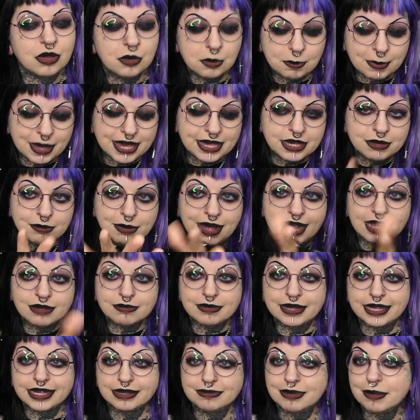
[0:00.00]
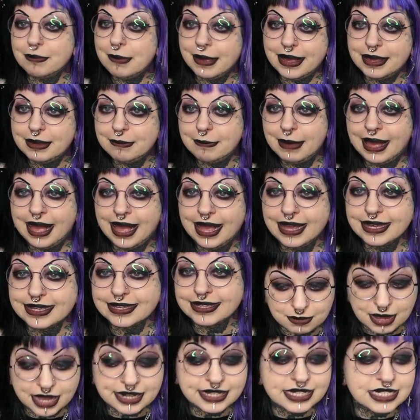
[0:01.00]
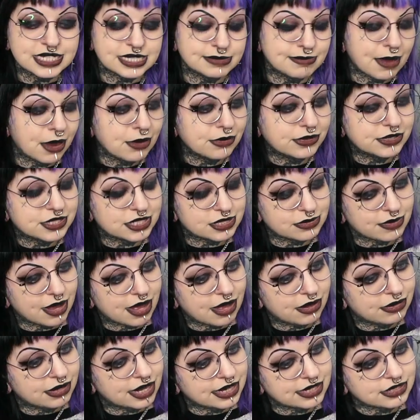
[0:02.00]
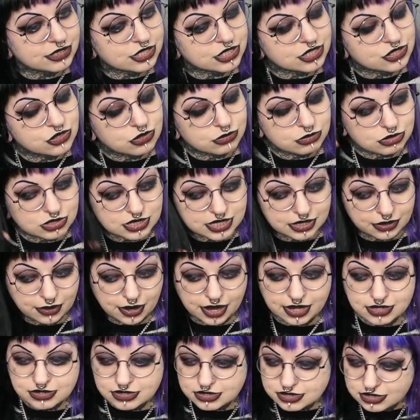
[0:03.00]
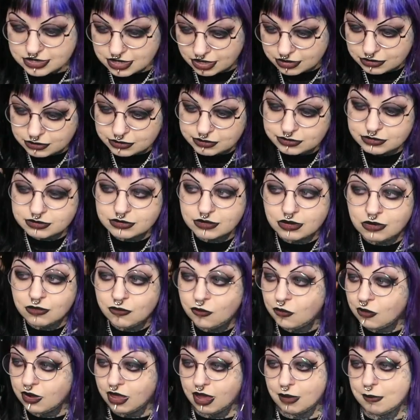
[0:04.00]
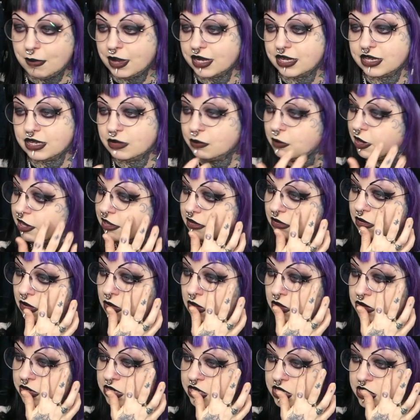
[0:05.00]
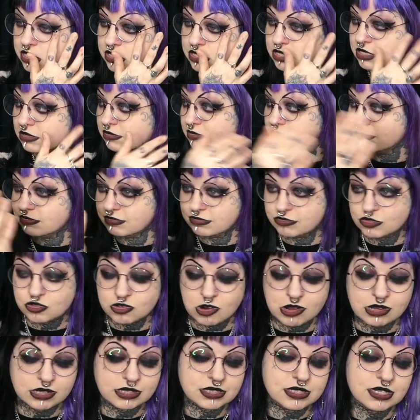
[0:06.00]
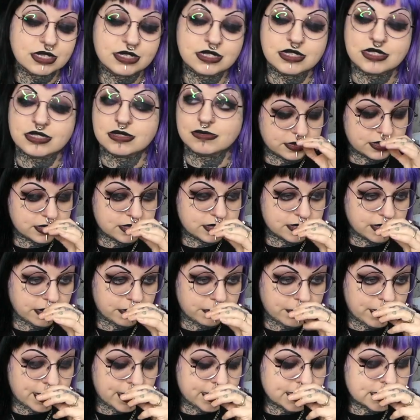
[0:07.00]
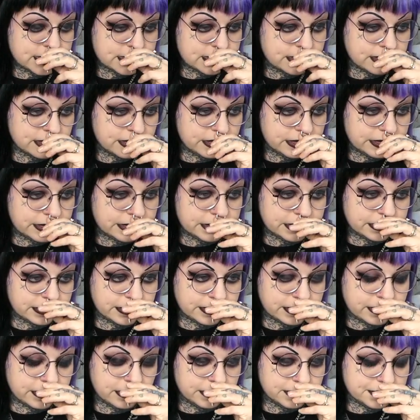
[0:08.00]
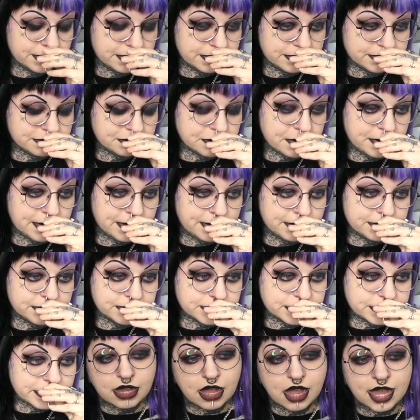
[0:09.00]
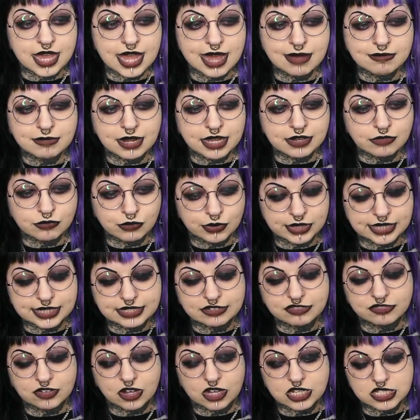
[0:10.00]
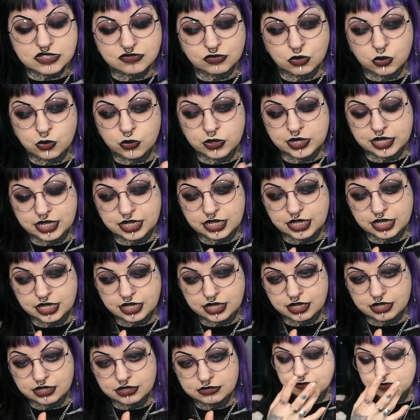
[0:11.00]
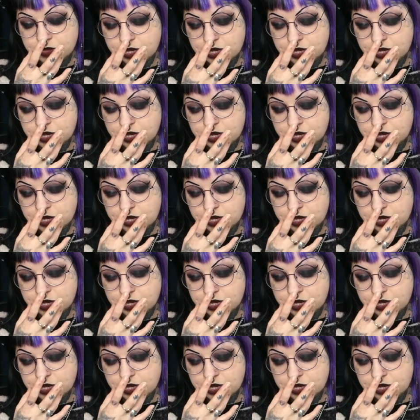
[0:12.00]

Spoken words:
I'll pay you back, babe, I'll pay you back. And he smoked as well, like just normal cigarettes. So all our money went on his drugs and his cigarettes and God knows what else. I am like really fast forwarding here.